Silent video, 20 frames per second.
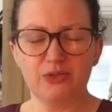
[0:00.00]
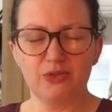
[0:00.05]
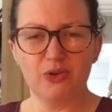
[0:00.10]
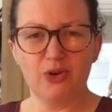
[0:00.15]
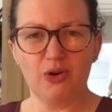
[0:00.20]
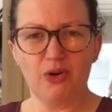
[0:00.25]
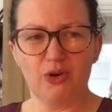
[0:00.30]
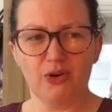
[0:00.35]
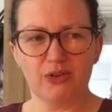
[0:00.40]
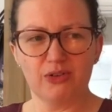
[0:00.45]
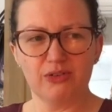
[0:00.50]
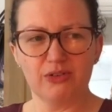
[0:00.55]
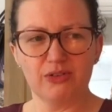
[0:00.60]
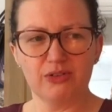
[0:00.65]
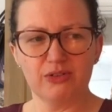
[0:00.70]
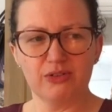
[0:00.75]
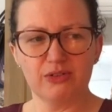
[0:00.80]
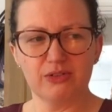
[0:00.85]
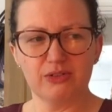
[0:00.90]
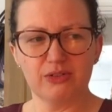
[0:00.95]
not.
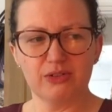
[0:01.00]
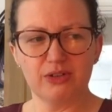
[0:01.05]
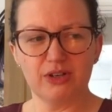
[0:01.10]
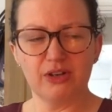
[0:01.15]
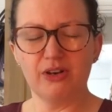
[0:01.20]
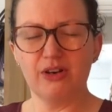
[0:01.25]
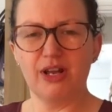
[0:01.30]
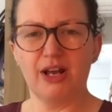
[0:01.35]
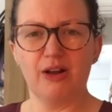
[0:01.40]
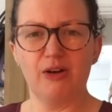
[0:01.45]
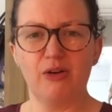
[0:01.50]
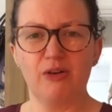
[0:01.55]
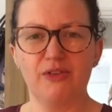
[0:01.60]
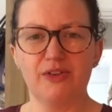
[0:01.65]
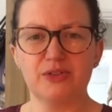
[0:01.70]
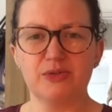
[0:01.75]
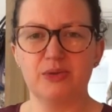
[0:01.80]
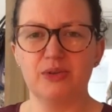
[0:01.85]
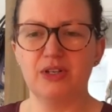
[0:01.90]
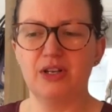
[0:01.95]
I don't know how long
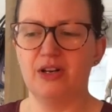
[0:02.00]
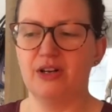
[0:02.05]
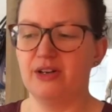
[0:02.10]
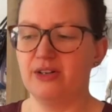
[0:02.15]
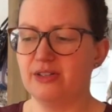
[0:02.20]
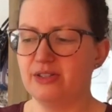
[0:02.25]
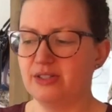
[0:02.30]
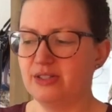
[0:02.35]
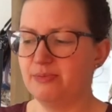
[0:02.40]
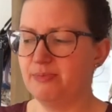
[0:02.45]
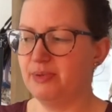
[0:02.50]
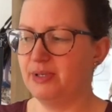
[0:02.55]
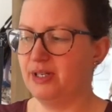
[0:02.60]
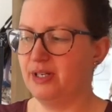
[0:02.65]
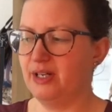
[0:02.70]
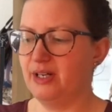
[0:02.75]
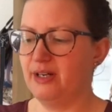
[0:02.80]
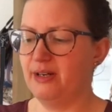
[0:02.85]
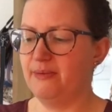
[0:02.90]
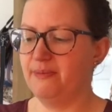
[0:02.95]
this will last,
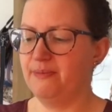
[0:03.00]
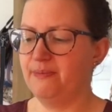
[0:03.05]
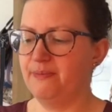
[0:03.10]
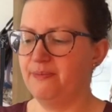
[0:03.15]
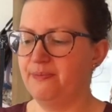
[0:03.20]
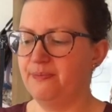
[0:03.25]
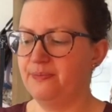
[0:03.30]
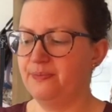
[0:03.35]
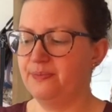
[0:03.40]
but I'm